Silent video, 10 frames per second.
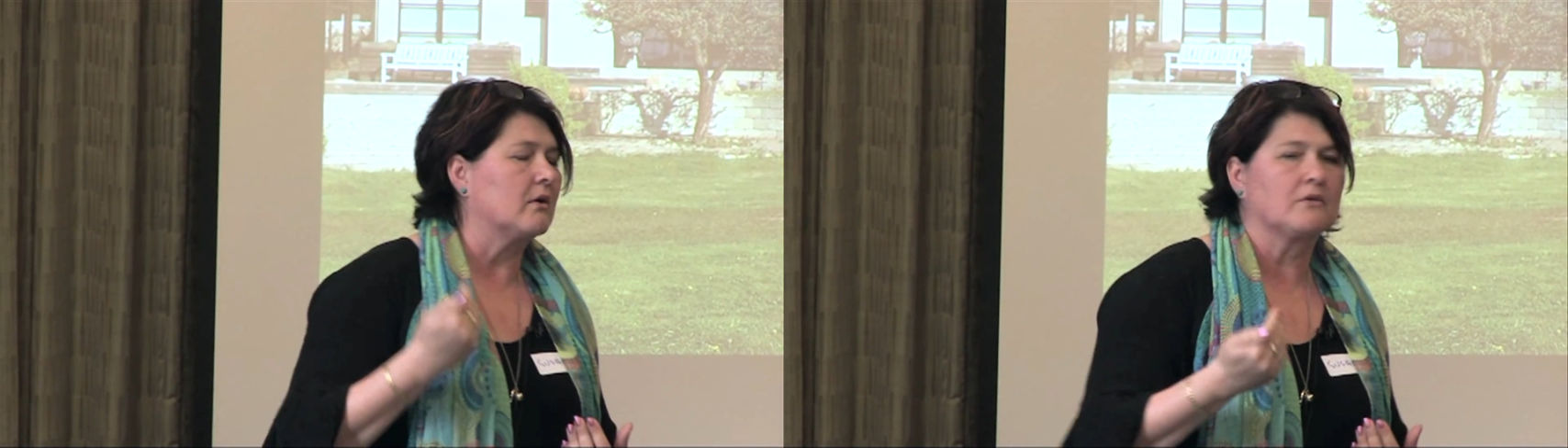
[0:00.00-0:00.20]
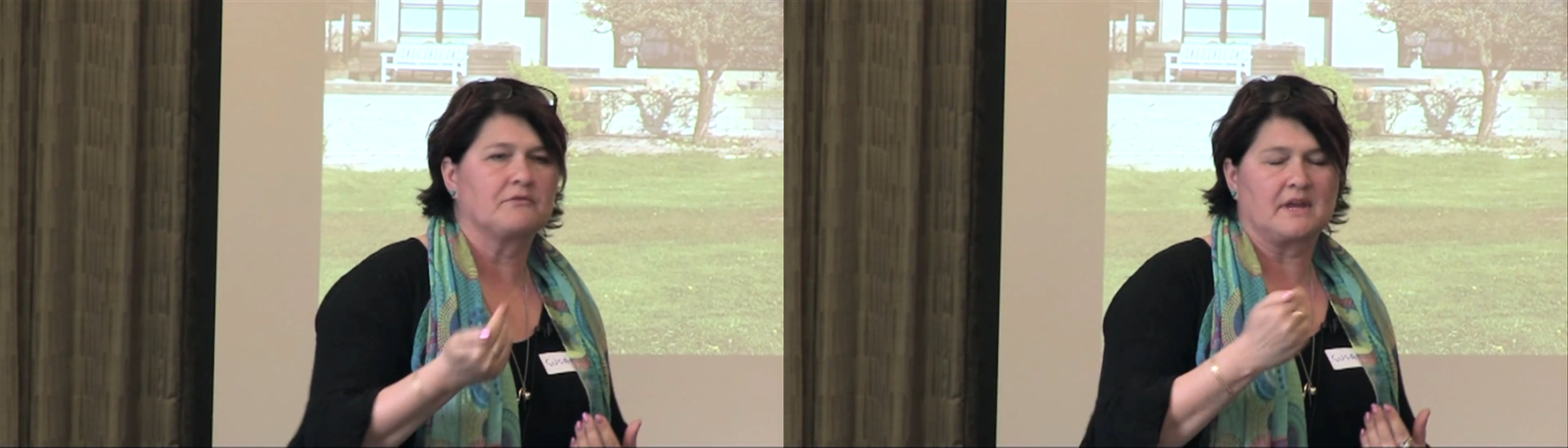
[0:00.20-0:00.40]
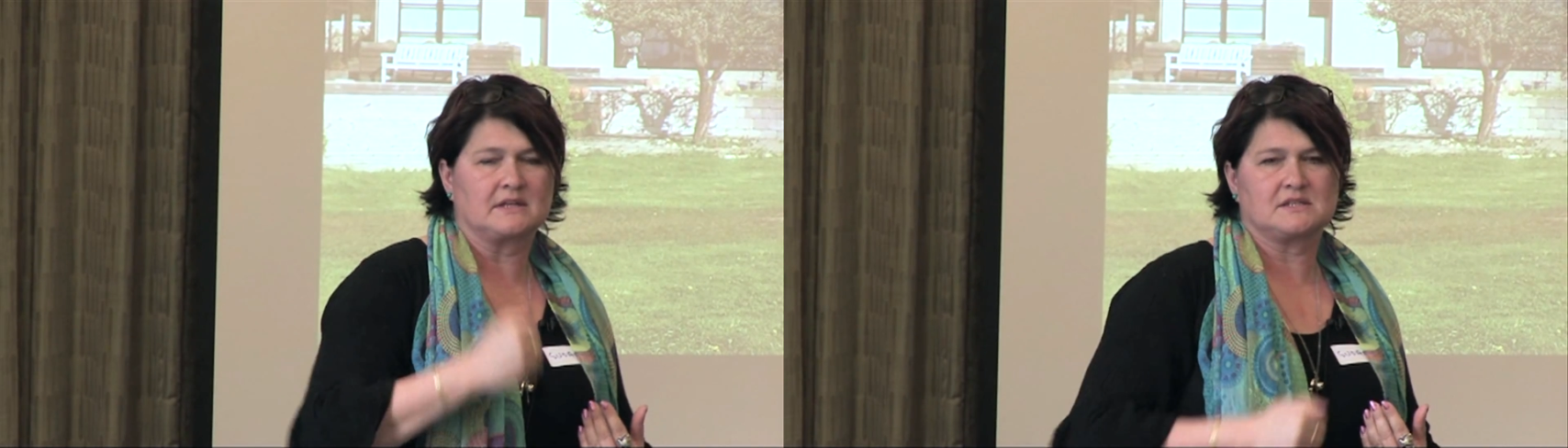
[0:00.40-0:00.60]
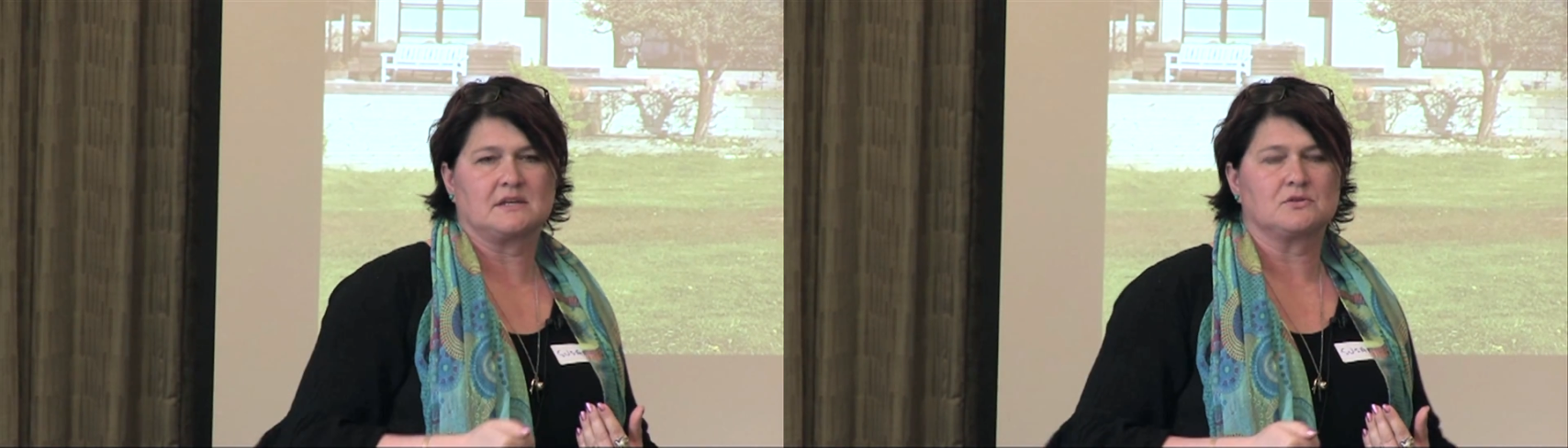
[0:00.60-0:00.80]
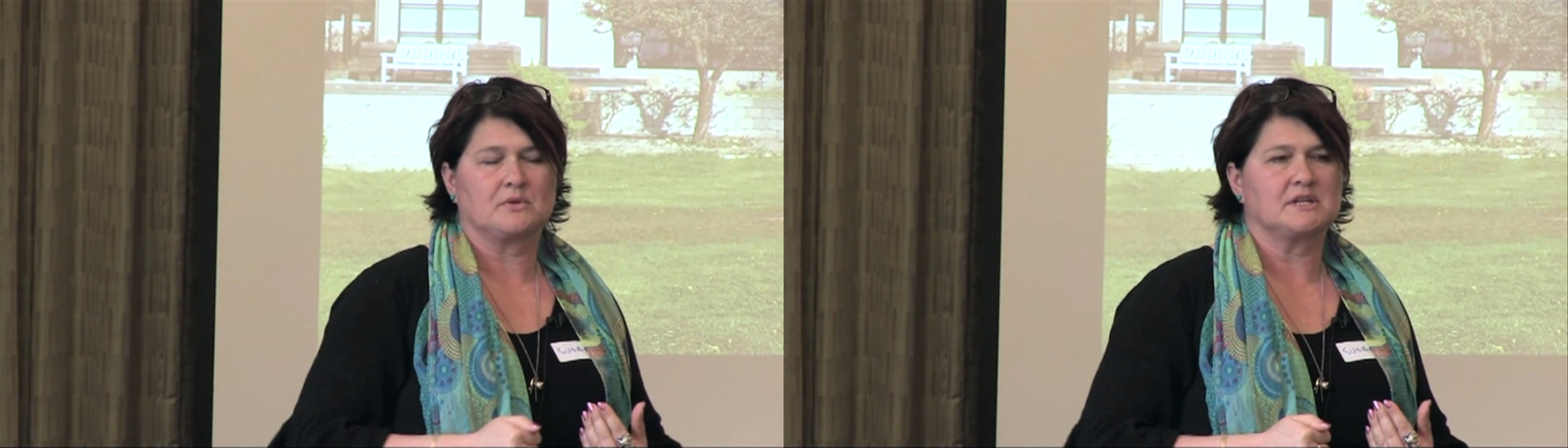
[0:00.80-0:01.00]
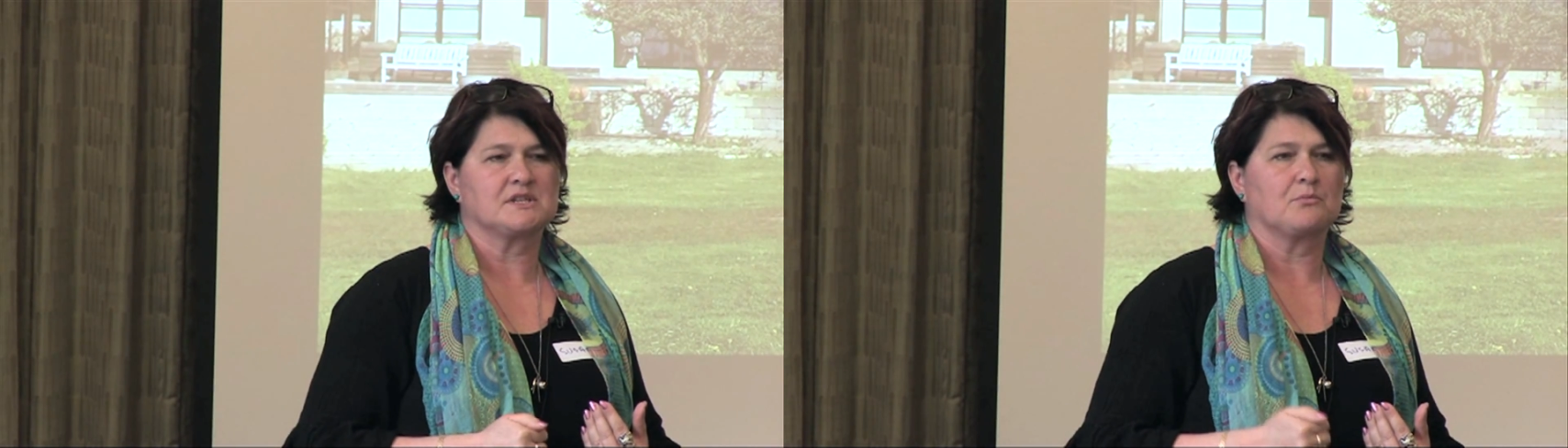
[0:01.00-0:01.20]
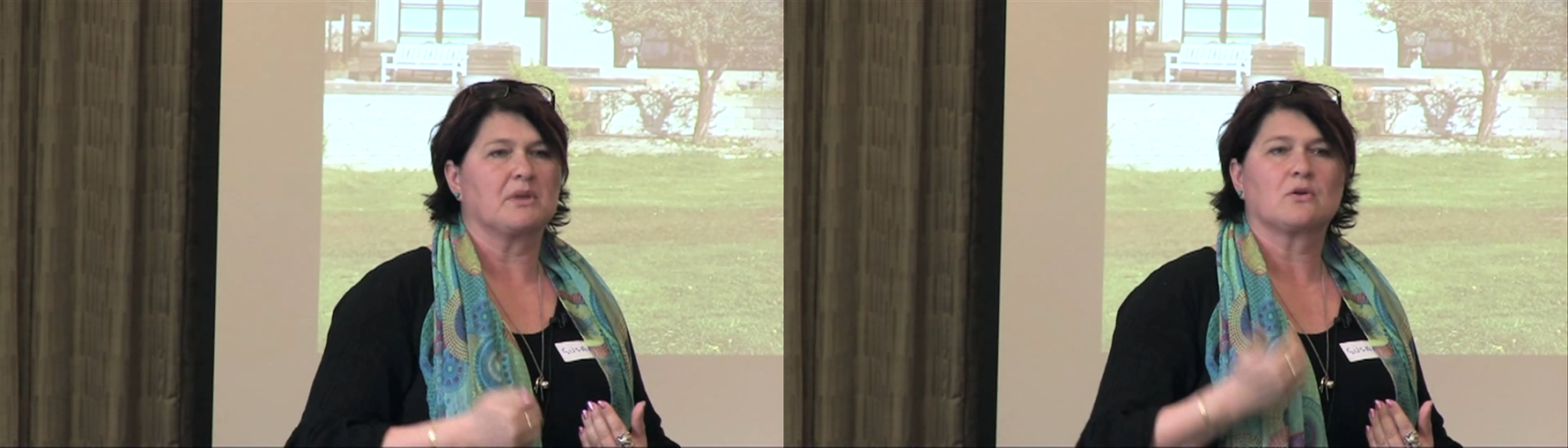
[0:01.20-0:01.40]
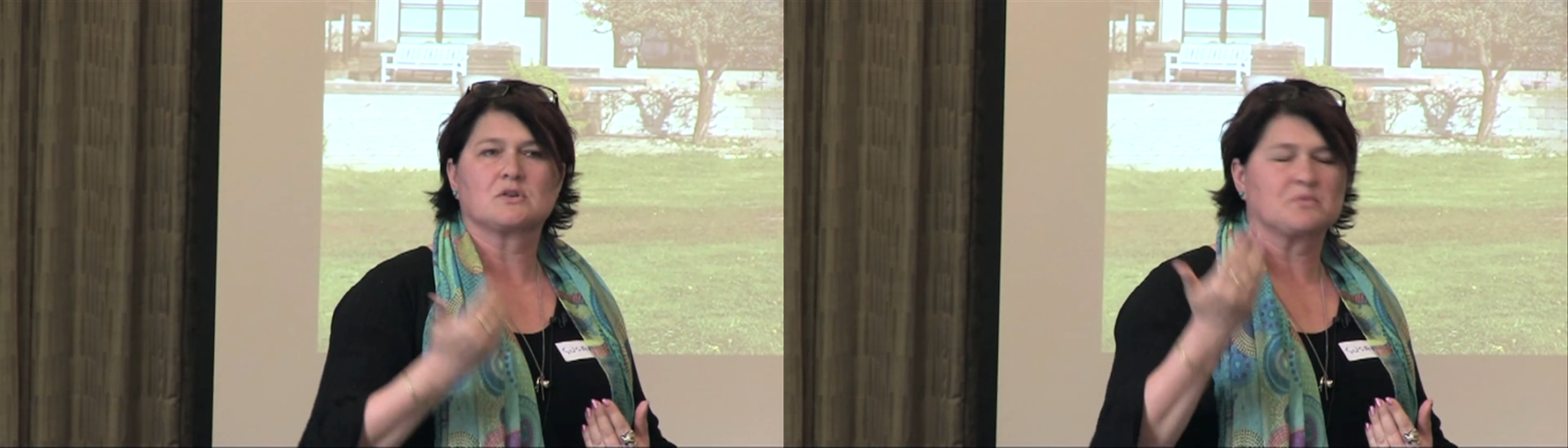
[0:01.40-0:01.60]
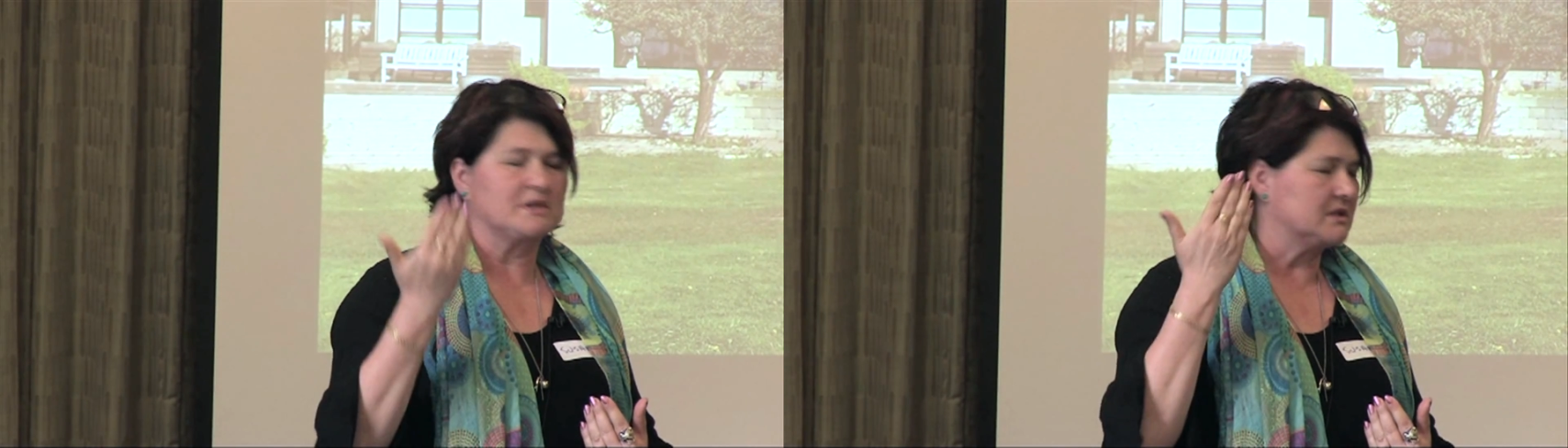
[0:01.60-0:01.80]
of that situation, because